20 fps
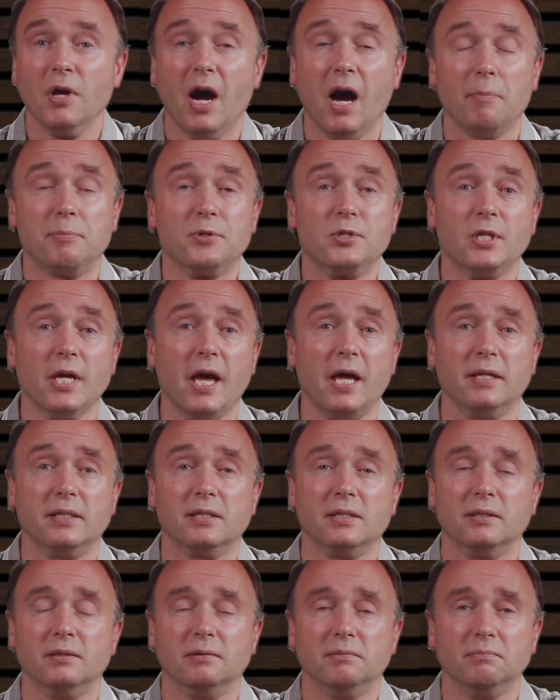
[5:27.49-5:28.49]

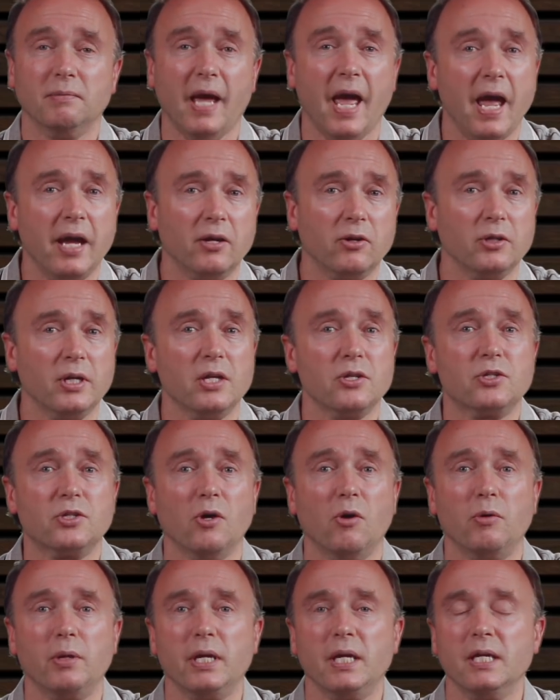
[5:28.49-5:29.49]
upset, angered at
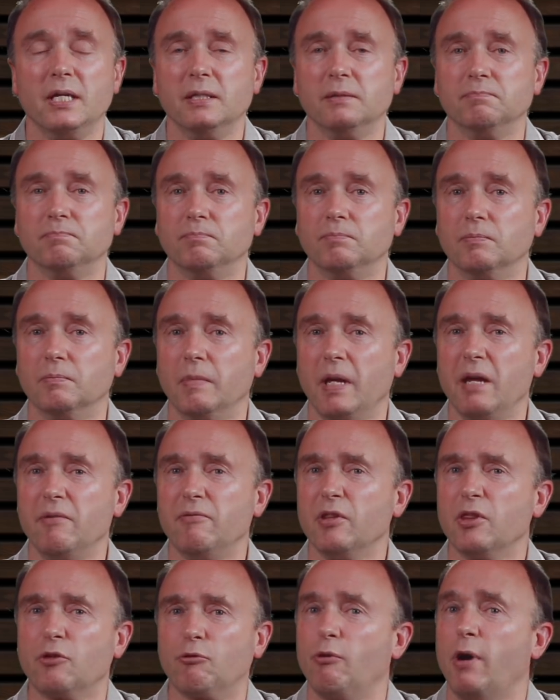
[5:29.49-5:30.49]
Sony,
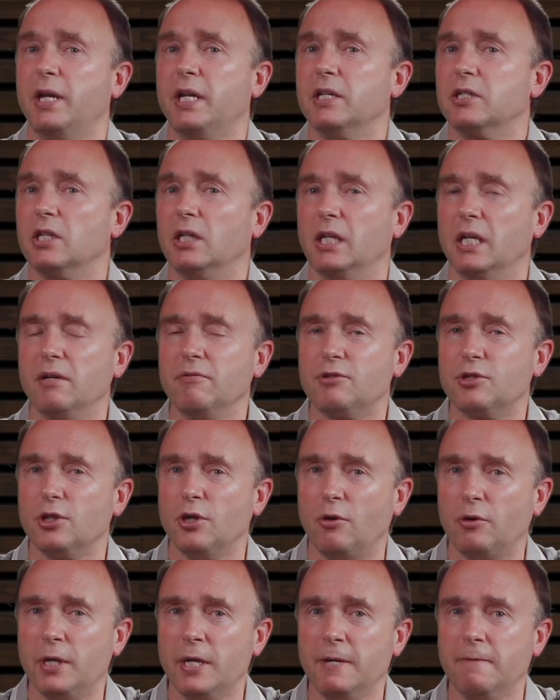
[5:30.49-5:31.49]
even threatening to leave
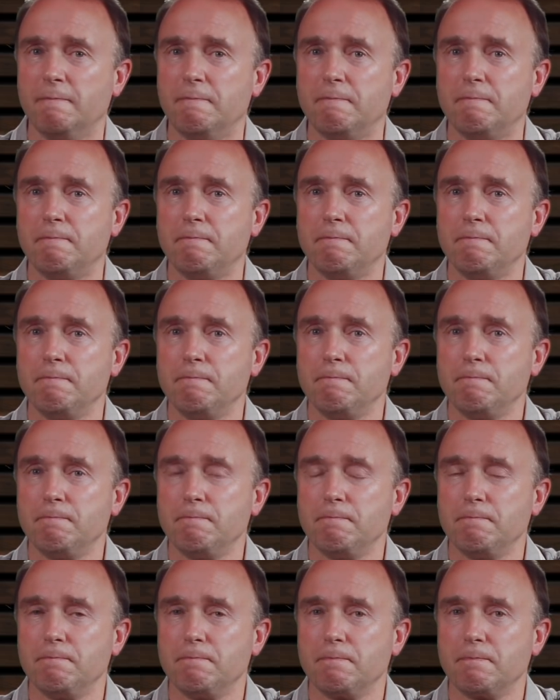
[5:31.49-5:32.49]
Sony,
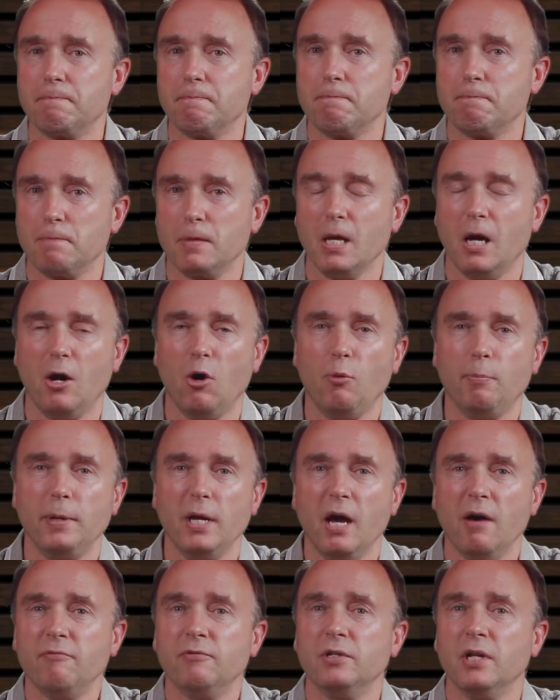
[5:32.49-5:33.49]
I hope
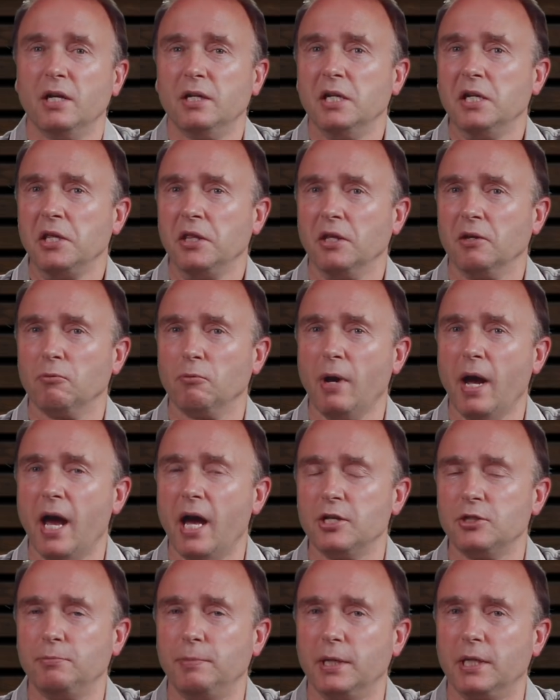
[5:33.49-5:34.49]
you haven't done anything
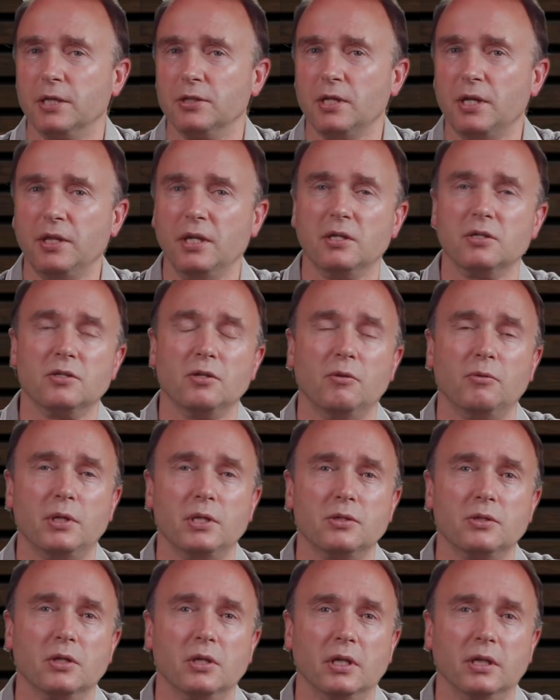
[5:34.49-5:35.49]
rash, because I think
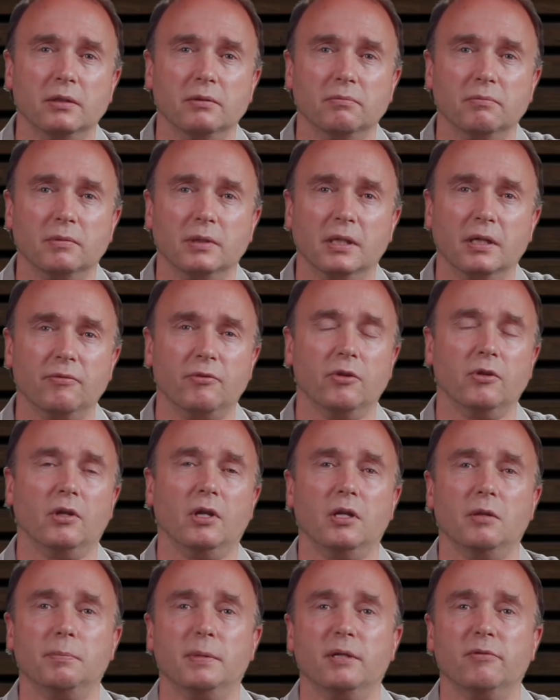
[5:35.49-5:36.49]
Sony's going to give you a
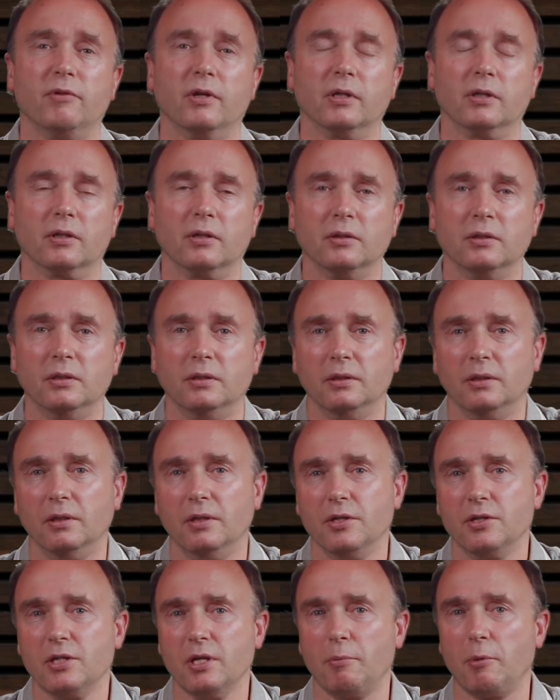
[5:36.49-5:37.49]
little bit of a
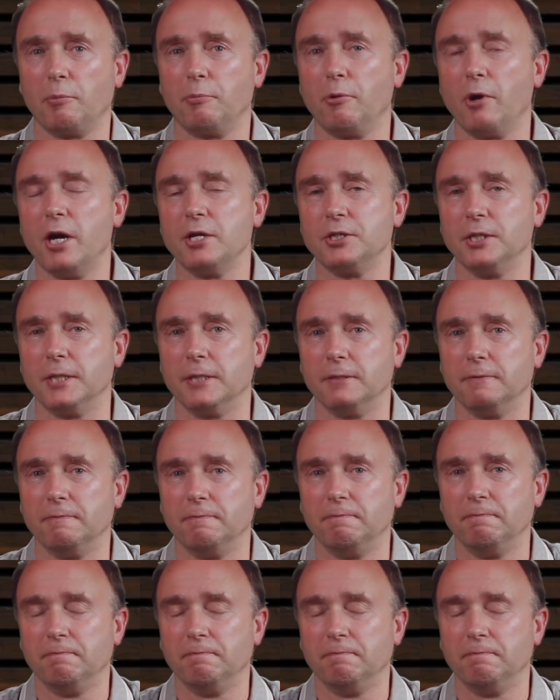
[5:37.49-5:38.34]
summer present.